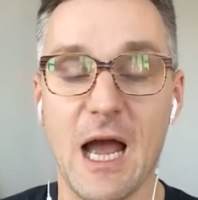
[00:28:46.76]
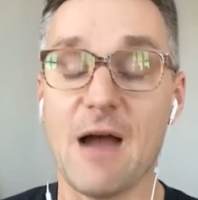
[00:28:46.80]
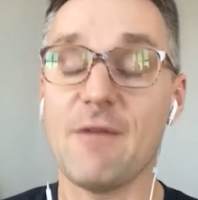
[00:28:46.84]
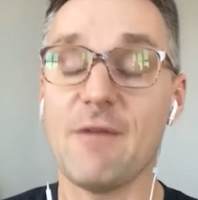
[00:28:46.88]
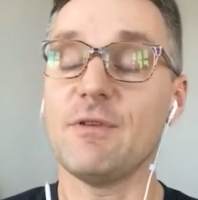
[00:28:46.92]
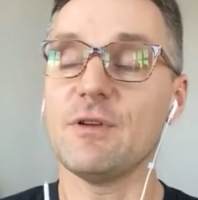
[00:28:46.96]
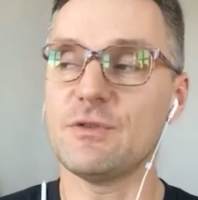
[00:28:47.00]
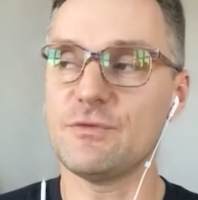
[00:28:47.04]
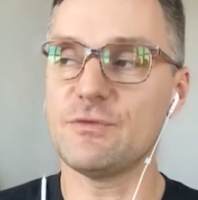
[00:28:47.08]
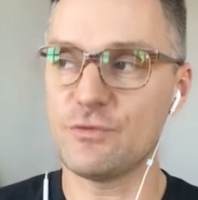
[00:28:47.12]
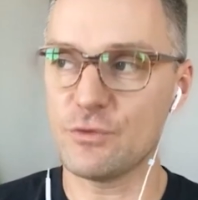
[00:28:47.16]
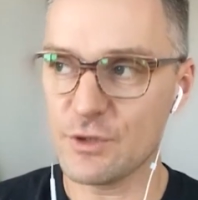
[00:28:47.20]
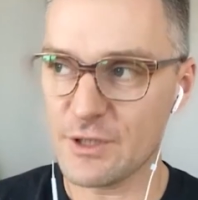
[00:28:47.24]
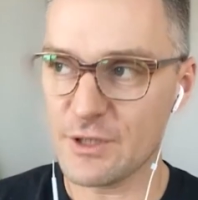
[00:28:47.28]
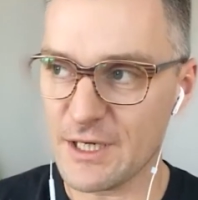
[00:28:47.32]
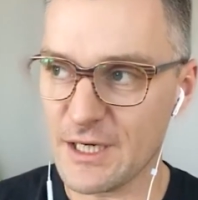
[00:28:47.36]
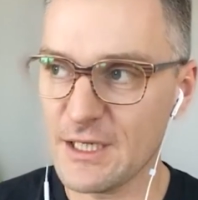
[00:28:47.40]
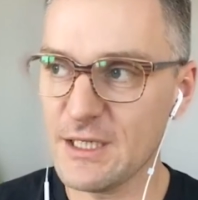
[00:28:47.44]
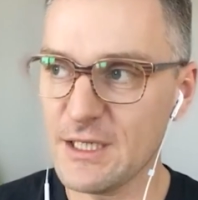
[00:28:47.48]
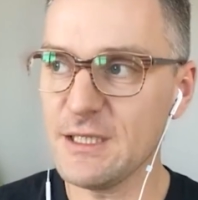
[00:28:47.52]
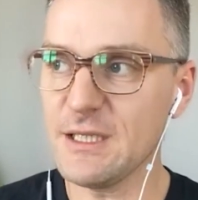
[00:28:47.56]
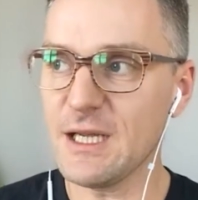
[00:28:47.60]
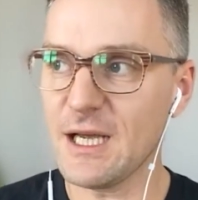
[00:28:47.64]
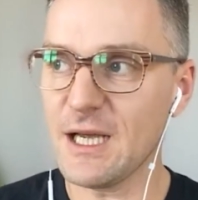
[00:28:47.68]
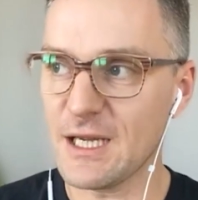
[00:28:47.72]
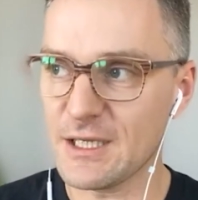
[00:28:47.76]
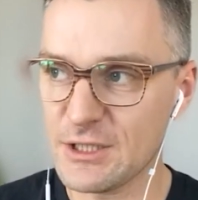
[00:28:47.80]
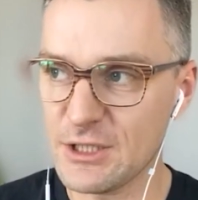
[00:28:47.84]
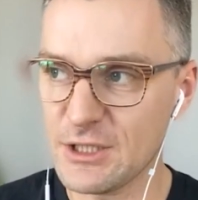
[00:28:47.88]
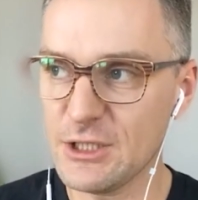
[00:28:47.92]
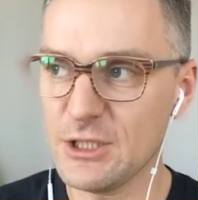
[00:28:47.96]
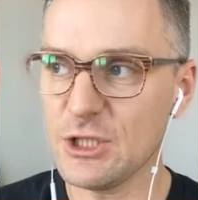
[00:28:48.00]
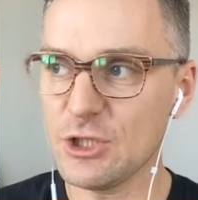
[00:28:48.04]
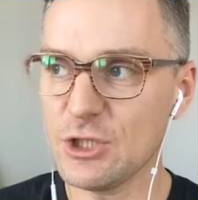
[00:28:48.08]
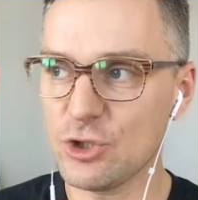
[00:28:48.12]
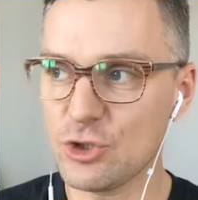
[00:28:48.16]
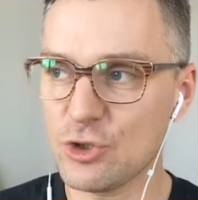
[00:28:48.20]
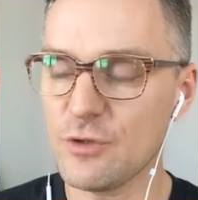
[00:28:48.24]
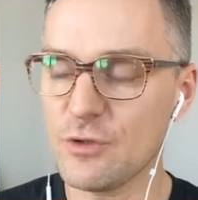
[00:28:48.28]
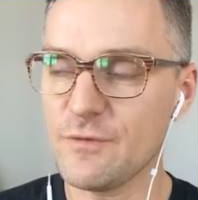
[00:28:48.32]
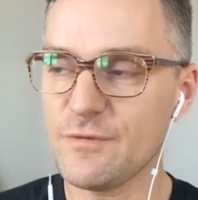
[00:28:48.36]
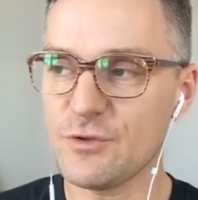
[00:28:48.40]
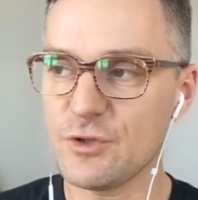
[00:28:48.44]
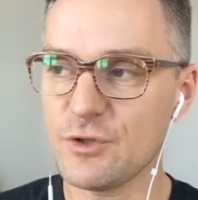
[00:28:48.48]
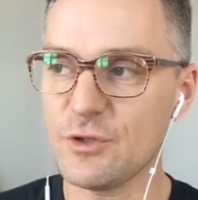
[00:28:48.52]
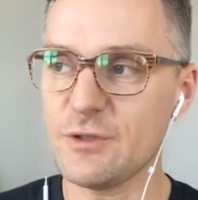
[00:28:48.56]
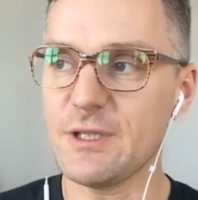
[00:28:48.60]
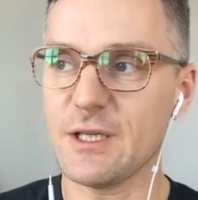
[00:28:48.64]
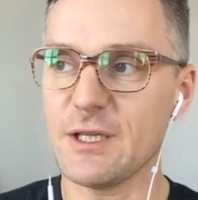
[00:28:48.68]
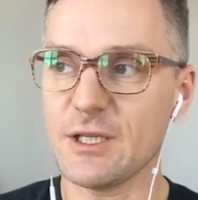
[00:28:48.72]
In Ukraine, they continue
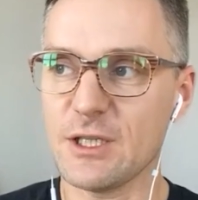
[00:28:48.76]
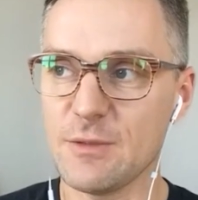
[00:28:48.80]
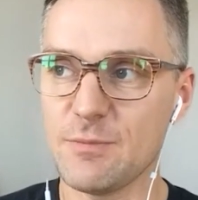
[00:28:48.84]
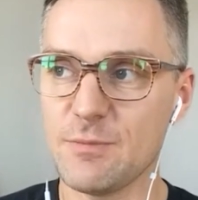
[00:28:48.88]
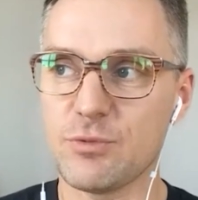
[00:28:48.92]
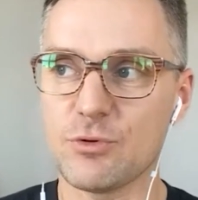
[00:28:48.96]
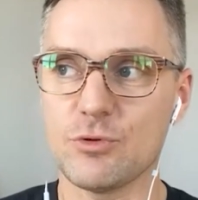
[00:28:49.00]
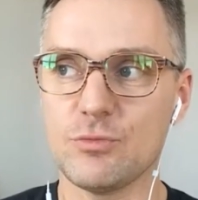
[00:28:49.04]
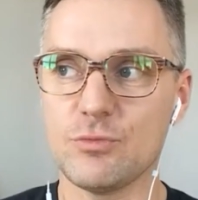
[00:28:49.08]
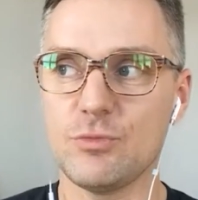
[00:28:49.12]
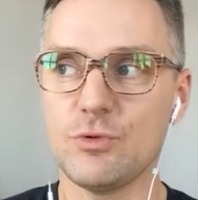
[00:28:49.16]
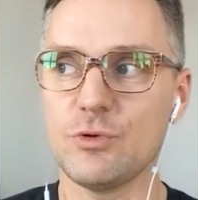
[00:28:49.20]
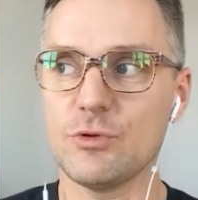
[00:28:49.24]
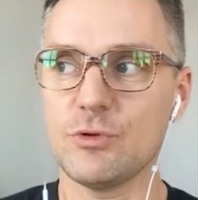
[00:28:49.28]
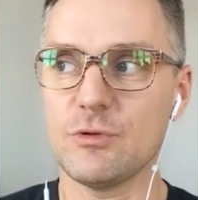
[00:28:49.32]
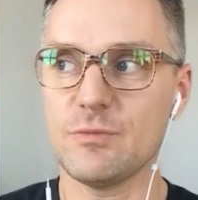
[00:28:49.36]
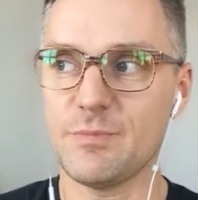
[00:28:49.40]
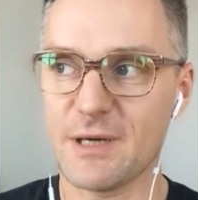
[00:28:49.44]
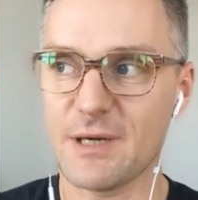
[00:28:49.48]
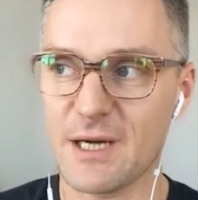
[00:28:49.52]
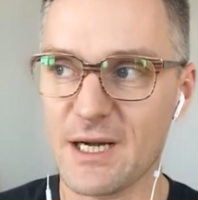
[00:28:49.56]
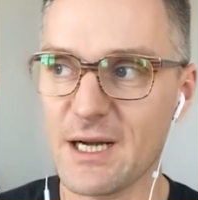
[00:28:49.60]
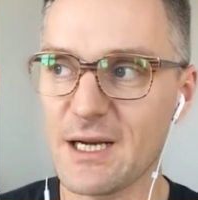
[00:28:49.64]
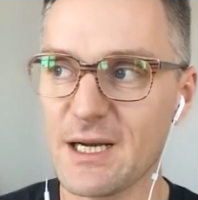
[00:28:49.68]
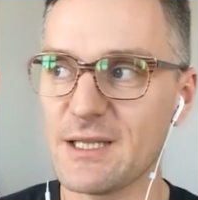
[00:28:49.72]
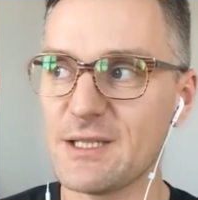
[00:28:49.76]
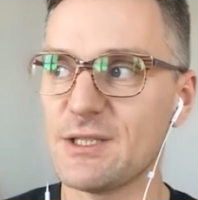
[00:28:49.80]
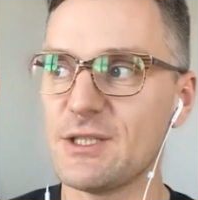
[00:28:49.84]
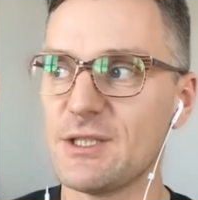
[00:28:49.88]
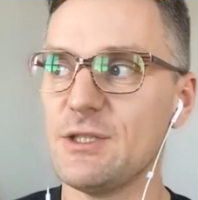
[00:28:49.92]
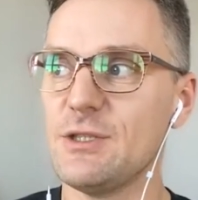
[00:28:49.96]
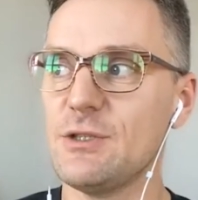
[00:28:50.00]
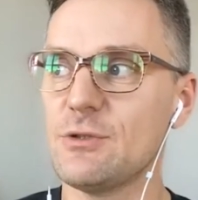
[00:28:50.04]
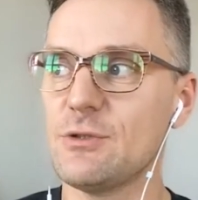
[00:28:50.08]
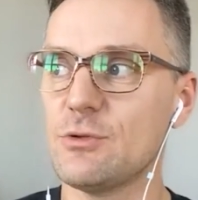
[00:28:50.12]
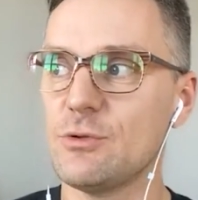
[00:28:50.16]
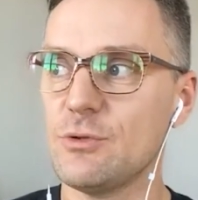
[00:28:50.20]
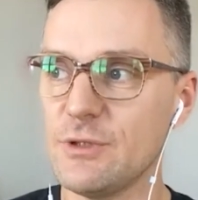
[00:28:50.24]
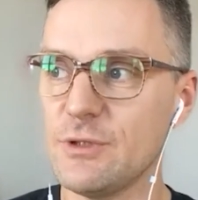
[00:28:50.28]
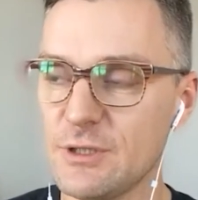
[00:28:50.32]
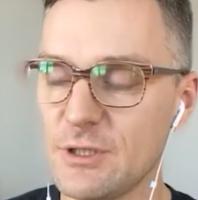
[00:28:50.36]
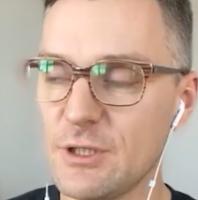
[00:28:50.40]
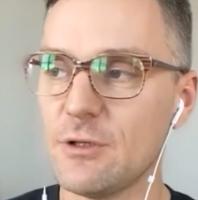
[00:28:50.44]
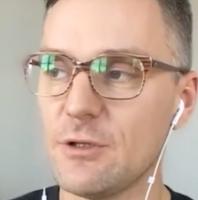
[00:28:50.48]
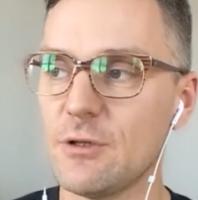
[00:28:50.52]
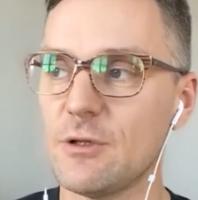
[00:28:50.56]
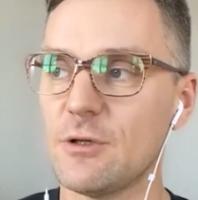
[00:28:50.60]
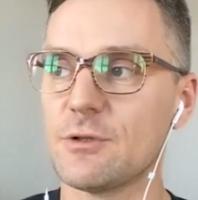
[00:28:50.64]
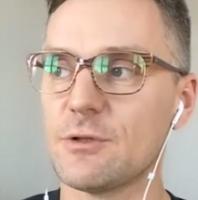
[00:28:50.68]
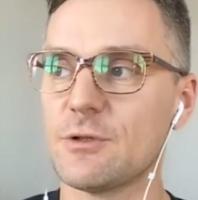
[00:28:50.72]
promoting pro-Russian ideology
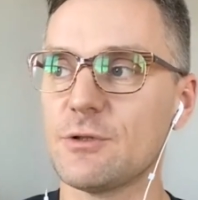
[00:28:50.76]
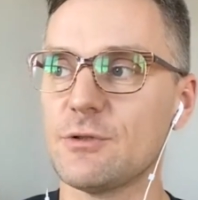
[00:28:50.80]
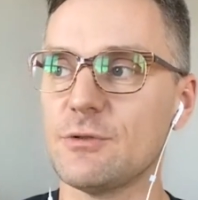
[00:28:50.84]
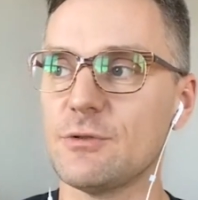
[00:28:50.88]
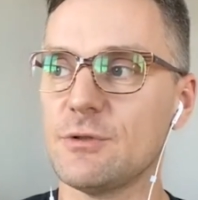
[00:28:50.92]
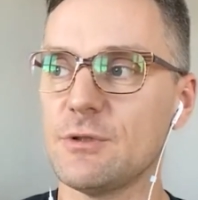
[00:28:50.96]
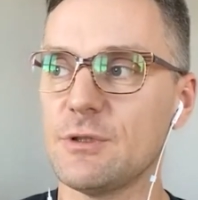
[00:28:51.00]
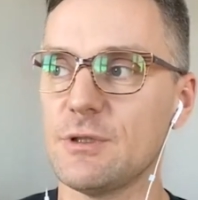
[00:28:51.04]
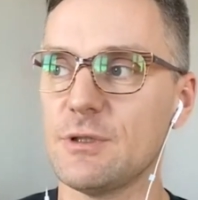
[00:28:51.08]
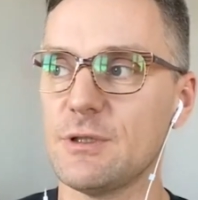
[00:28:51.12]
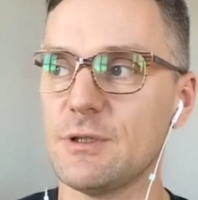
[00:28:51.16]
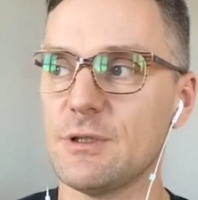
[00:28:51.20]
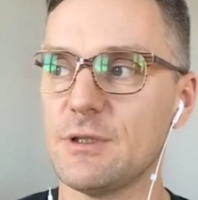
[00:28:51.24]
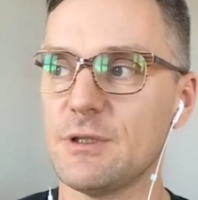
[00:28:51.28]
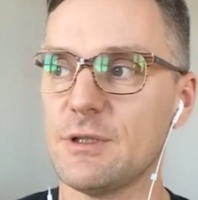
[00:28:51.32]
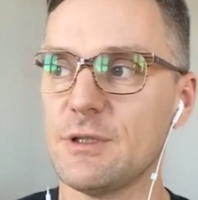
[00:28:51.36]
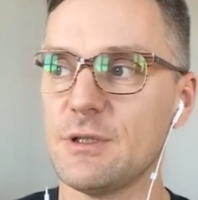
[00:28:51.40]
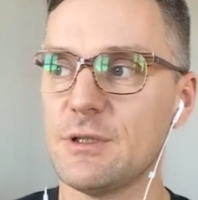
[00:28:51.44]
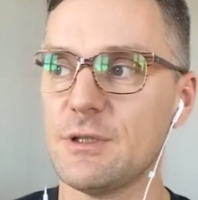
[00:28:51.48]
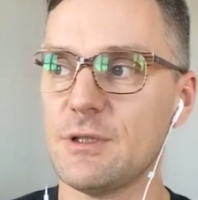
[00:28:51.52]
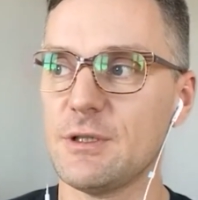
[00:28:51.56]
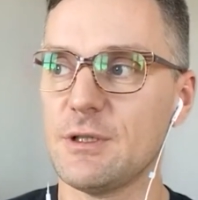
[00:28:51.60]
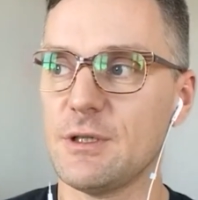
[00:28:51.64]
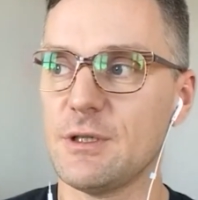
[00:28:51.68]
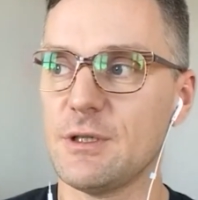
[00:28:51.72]
through their assets.